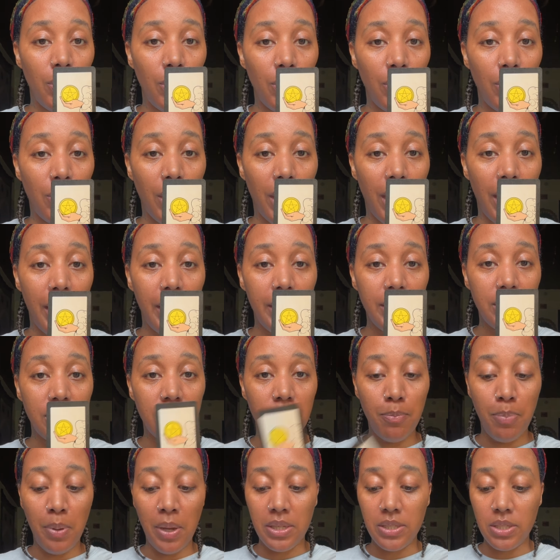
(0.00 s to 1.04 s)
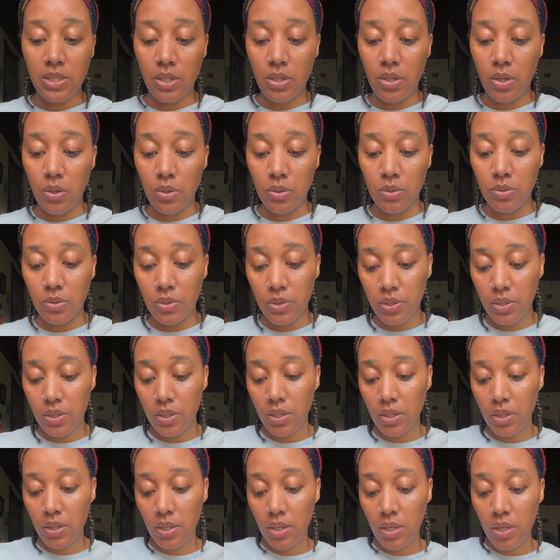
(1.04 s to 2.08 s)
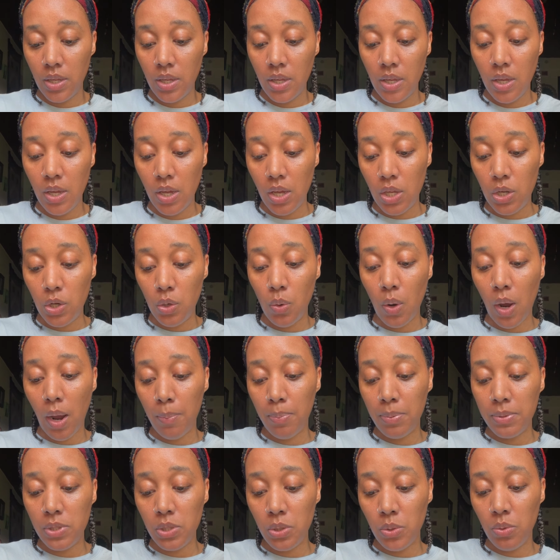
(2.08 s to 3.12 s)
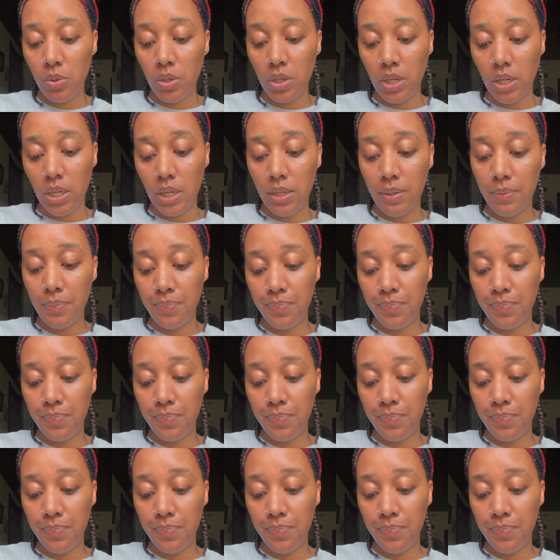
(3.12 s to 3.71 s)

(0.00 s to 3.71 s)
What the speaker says: The Ace of Pentacles. A new opportunity.